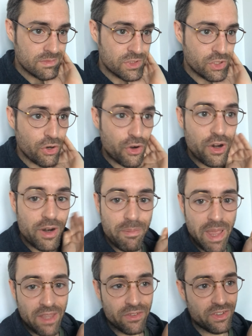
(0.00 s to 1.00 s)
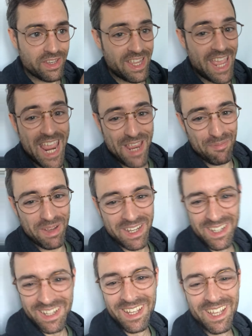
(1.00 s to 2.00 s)
turn-based game.
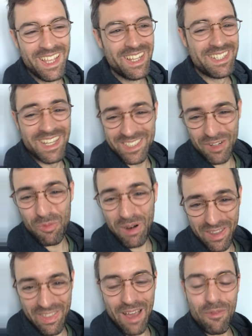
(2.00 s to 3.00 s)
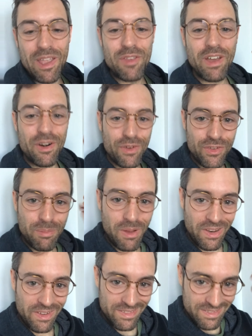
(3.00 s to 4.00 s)
It doesn't work that way. You've got to
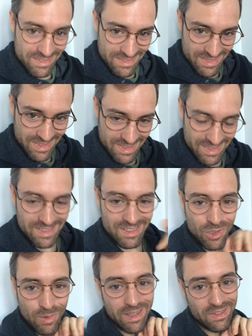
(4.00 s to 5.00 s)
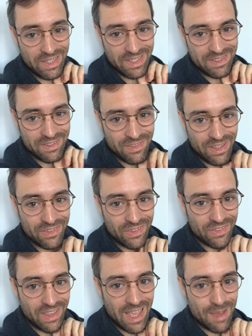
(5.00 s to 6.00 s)
respond quickly to things
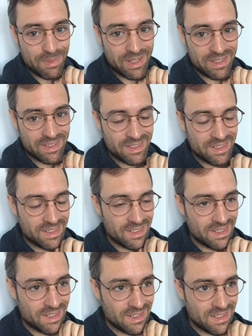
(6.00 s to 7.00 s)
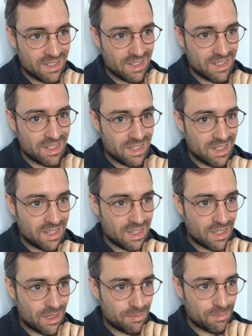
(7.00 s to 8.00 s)
as they happen.
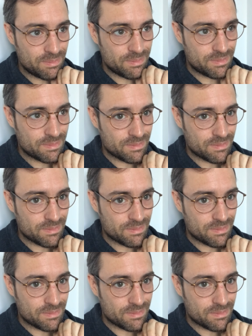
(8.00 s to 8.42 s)
And